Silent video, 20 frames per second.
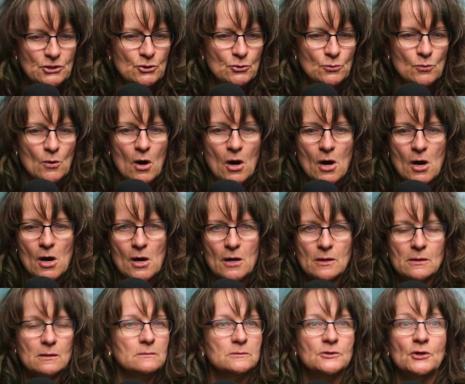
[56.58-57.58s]
you're
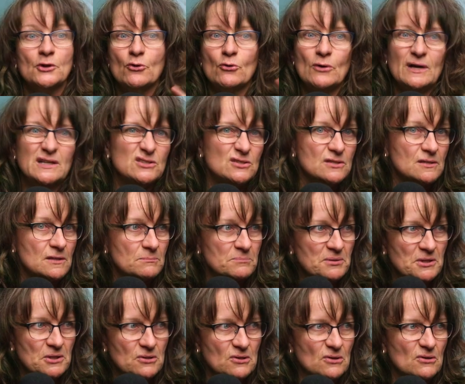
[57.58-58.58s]
going to the
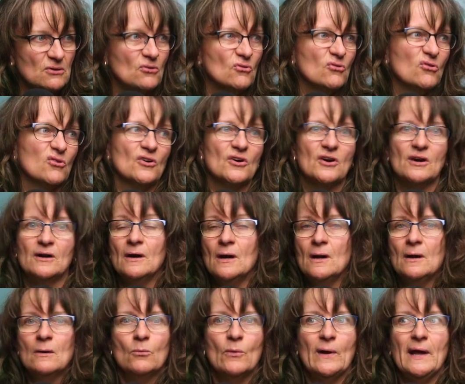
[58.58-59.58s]
computer, or
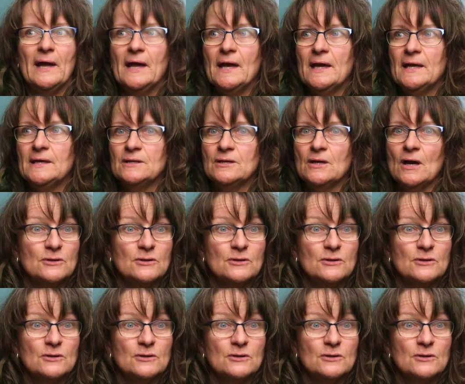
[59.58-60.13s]
when